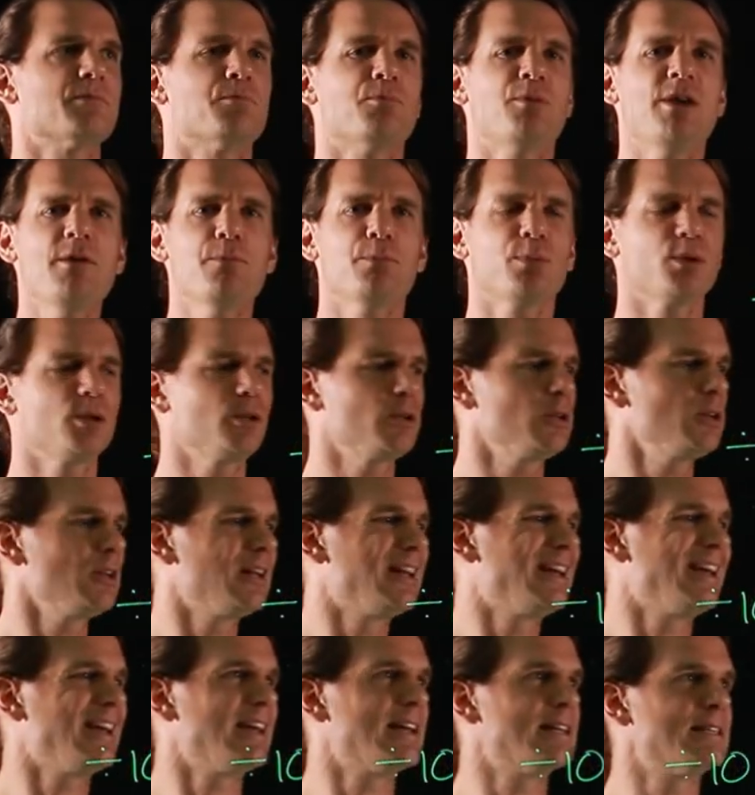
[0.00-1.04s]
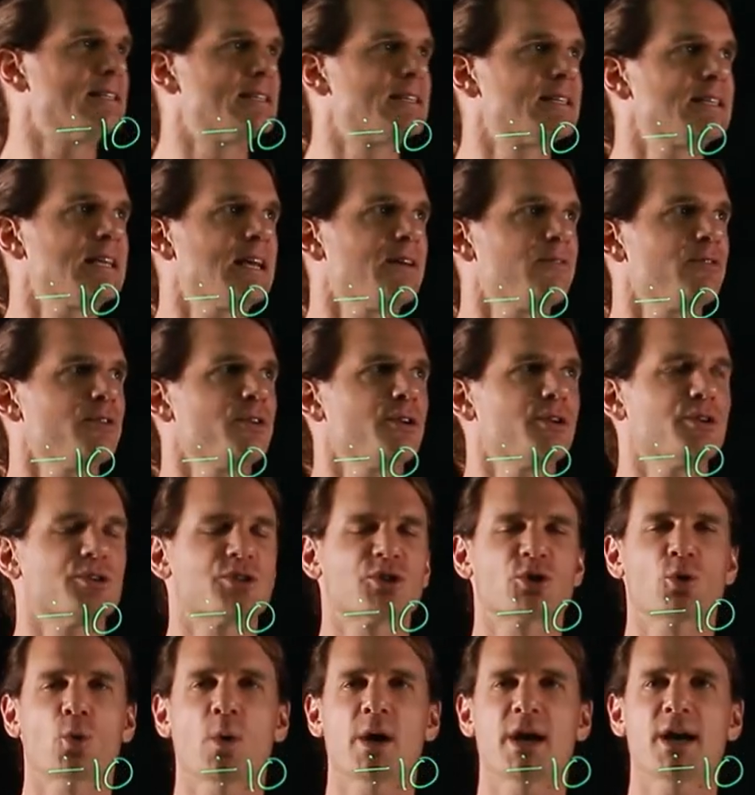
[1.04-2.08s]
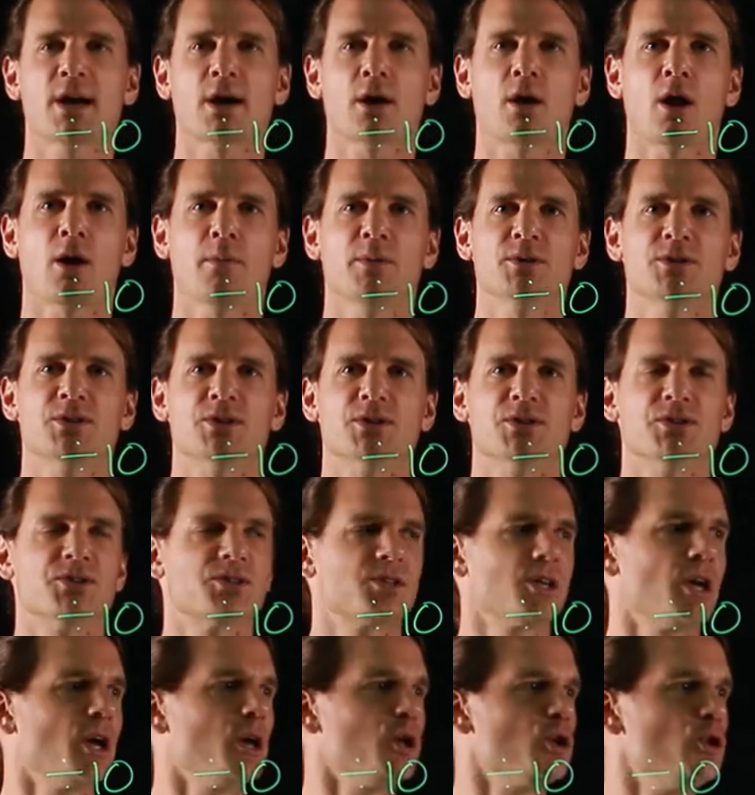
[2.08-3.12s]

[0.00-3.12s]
people in 7 square kilometers